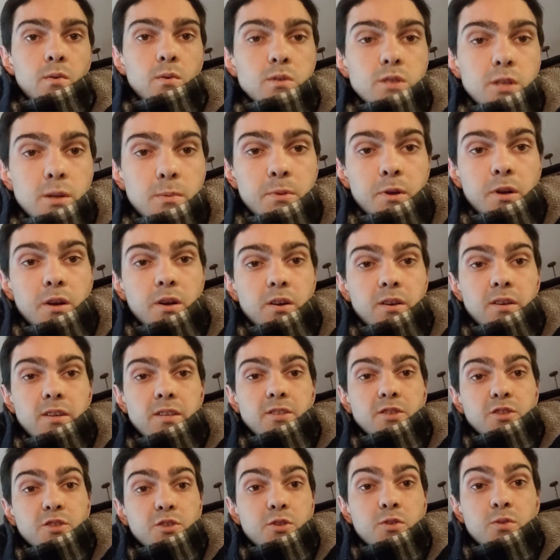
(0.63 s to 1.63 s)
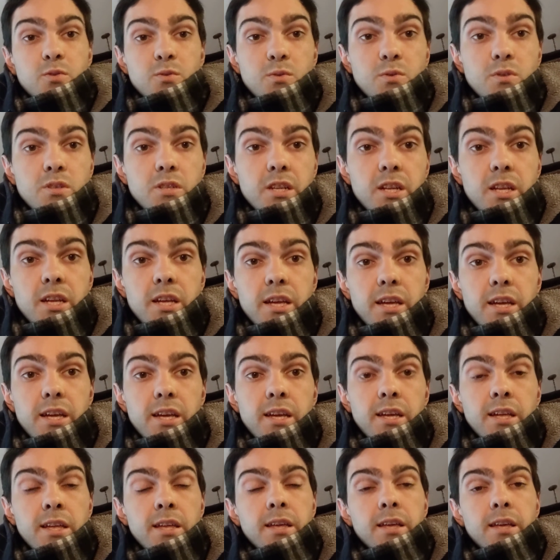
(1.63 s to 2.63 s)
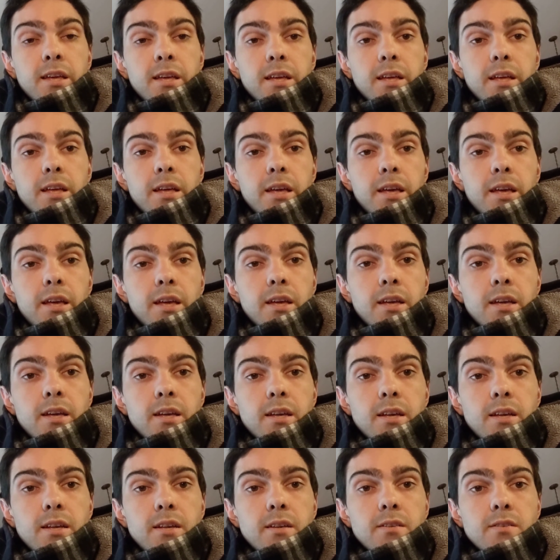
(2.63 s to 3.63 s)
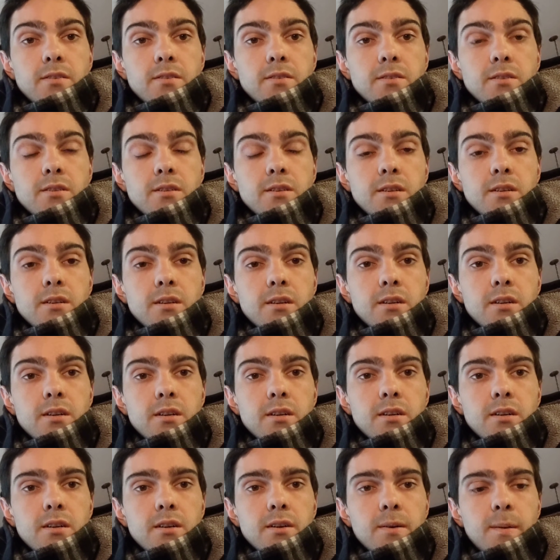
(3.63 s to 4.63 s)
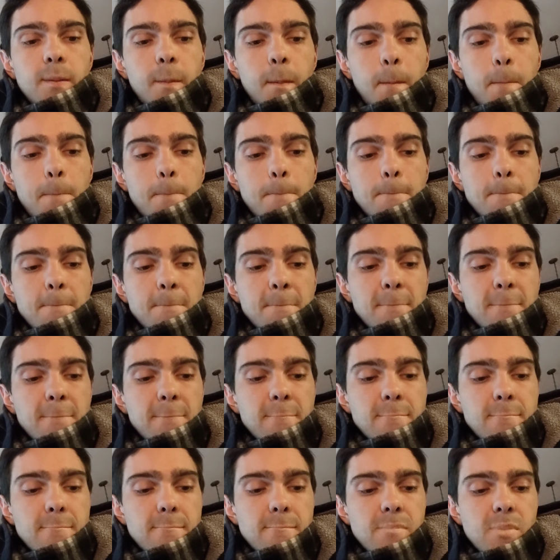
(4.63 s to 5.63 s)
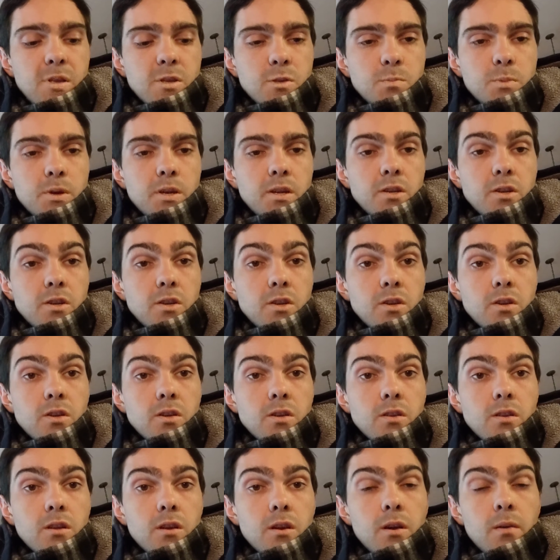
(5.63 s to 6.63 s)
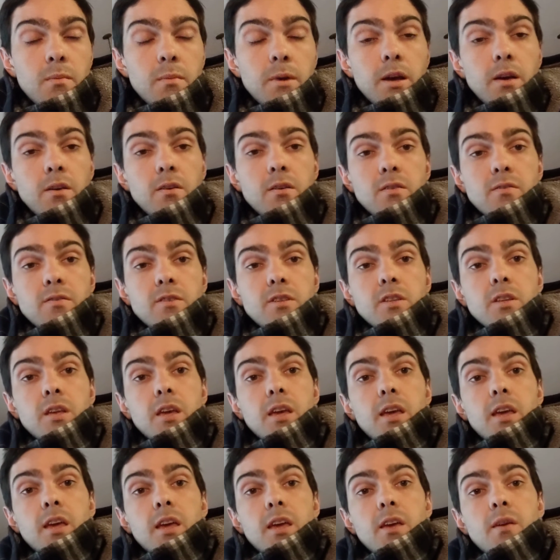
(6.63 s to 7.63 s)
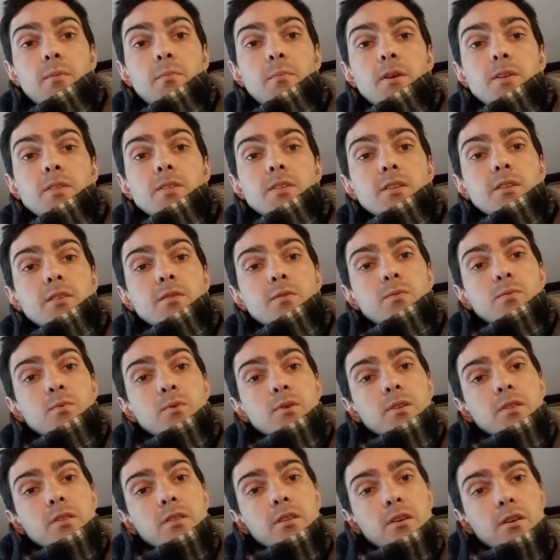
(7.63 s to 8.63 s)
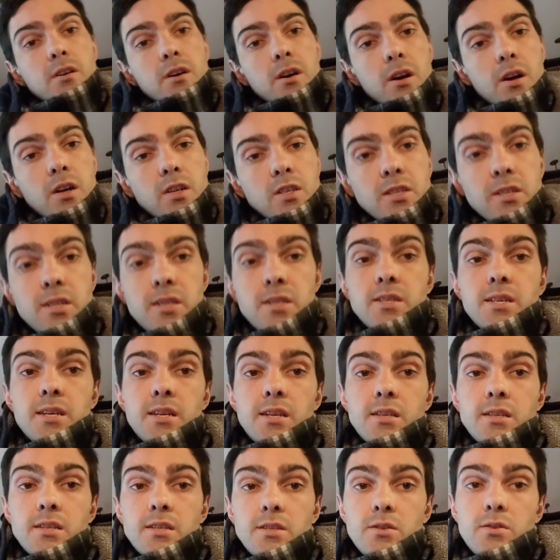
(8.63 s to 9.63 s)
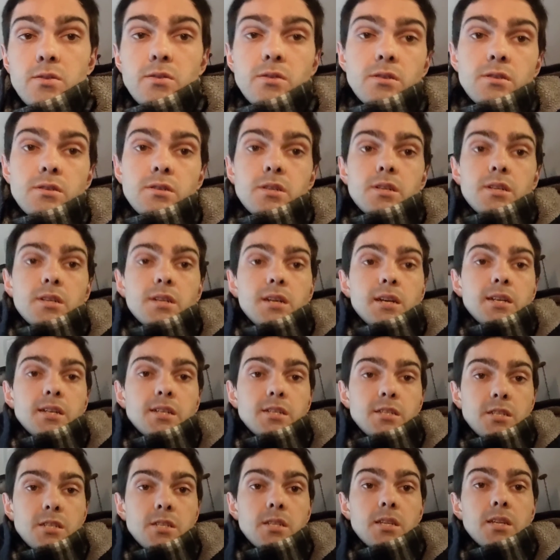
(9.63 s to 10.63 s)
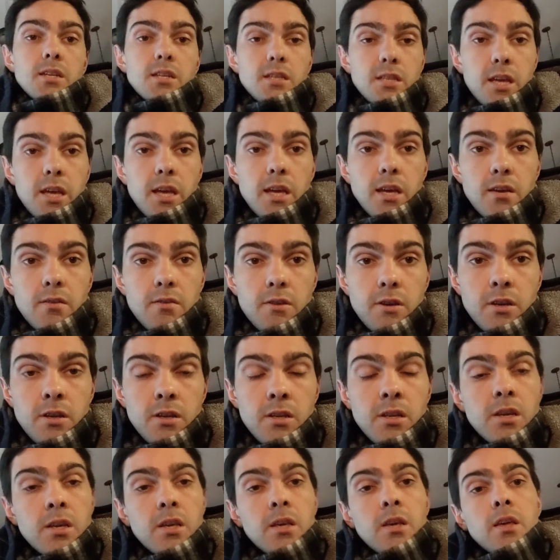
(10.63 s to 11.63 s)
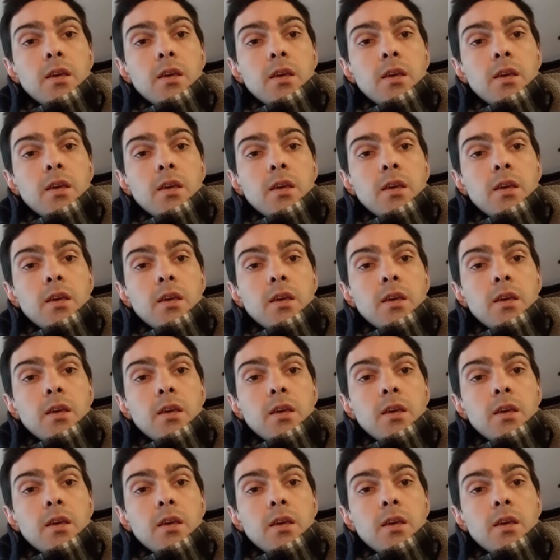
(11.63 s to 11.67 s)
What's up, y'all? It's Tuesday, and um, spent a good amount of the day messing with the oxyacetylene torch and kind of just getting the hang of it.